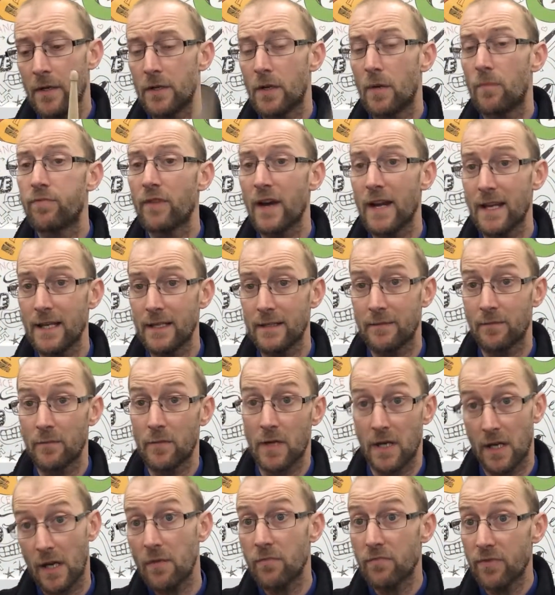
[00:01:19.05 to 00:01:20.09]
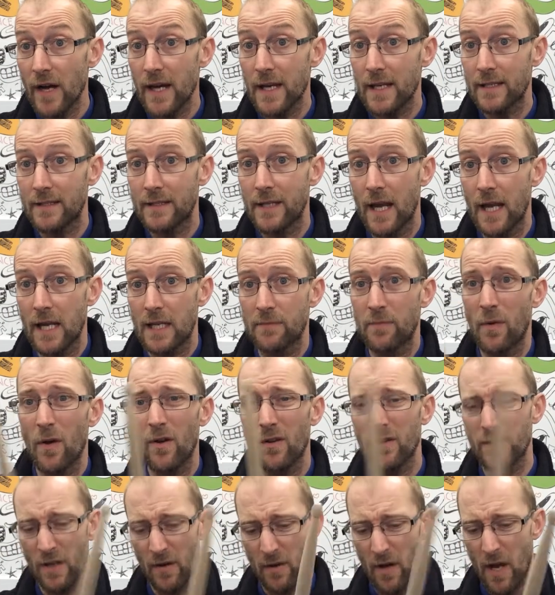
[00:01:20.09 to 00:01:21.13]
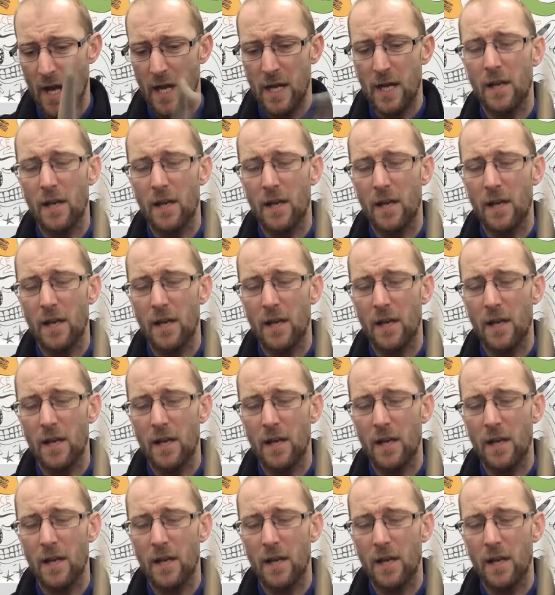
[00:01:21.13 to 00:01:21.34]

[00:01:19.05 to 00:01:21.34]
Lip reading: You can break your sticks, but also